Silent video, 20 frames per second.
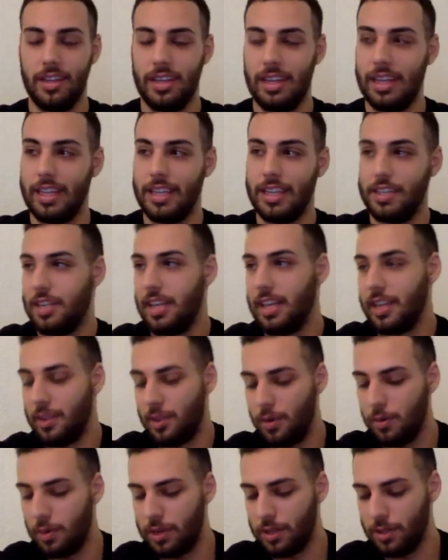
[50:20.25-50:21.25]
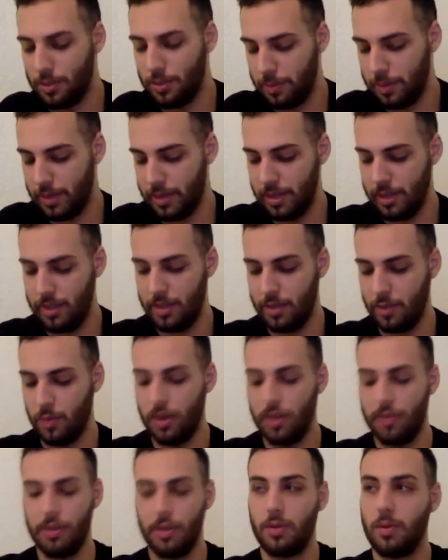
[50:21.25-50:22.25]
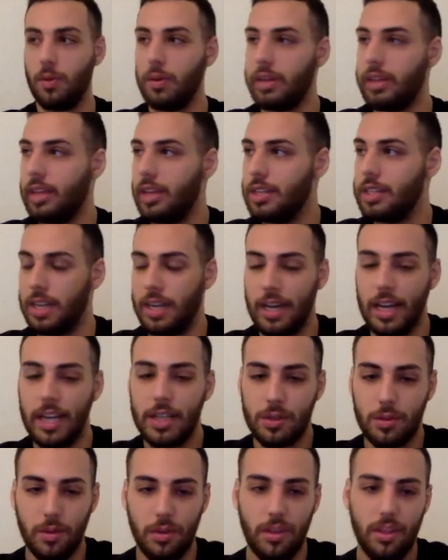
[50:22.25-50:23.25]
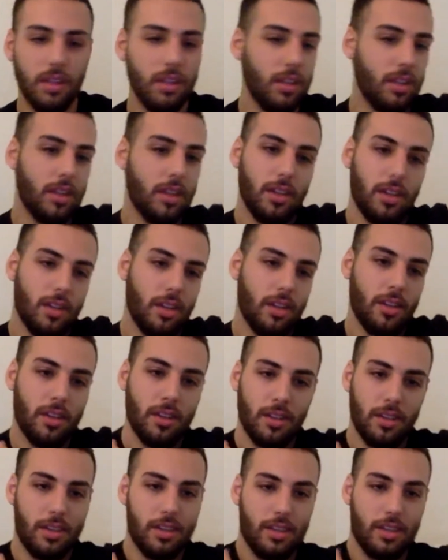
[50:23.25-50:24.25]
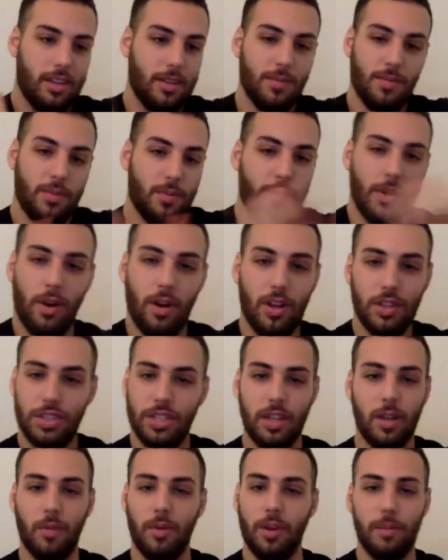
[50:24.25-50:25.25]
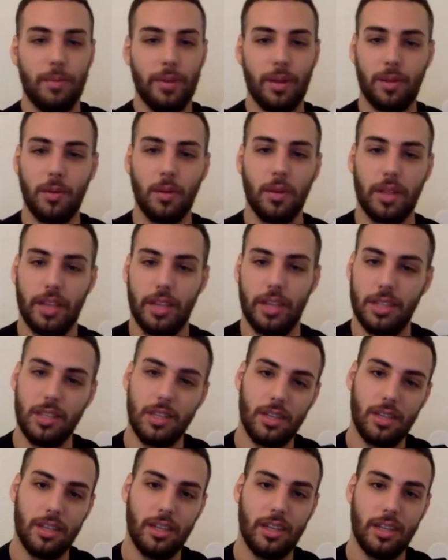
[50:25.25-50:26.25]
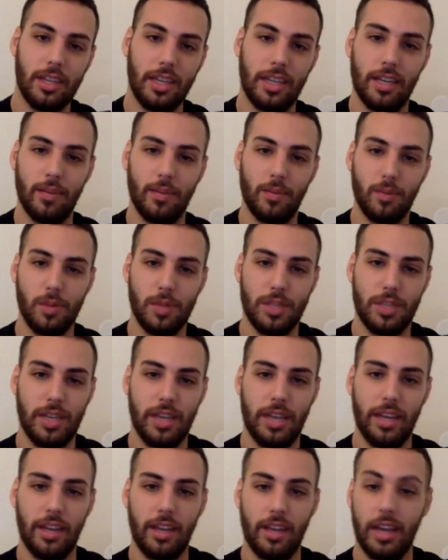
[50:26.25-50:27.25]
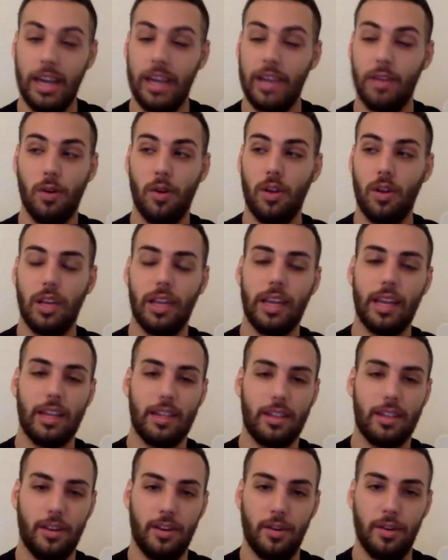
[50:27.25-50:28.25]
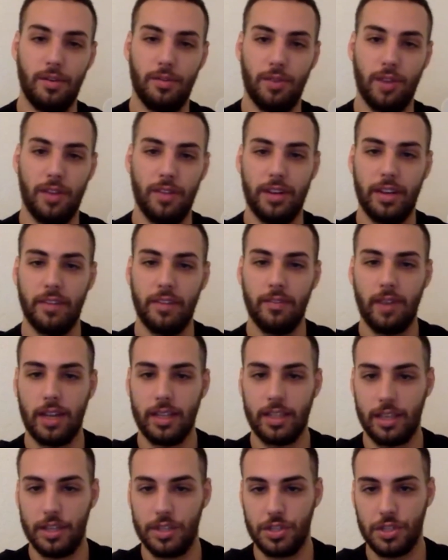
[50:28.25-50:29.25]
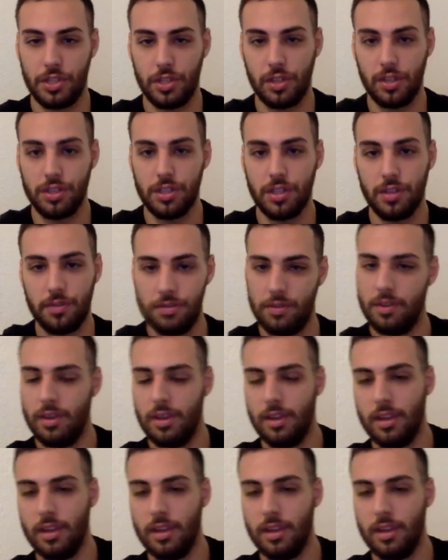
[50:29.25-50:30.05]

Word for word: Like just like you wanted to be one of the cool kids in high school, we all still want to be cool kids. And we say, hey, you only get here if you have an invite and it's exclusive.